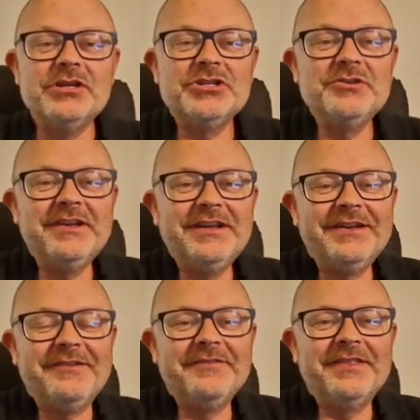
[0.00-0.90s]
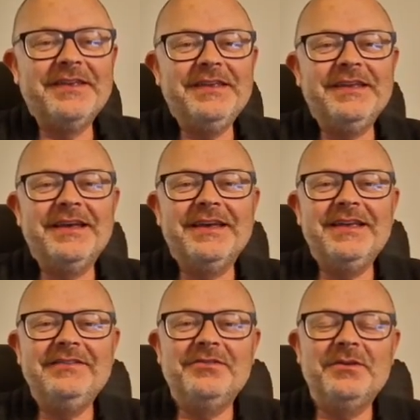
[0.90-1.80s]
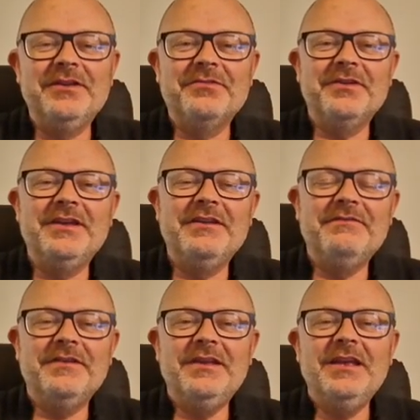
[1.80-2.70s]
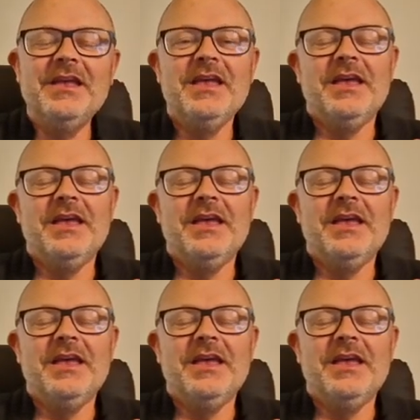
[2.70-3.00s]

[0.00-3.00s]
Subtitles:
shooter of the S23 FE.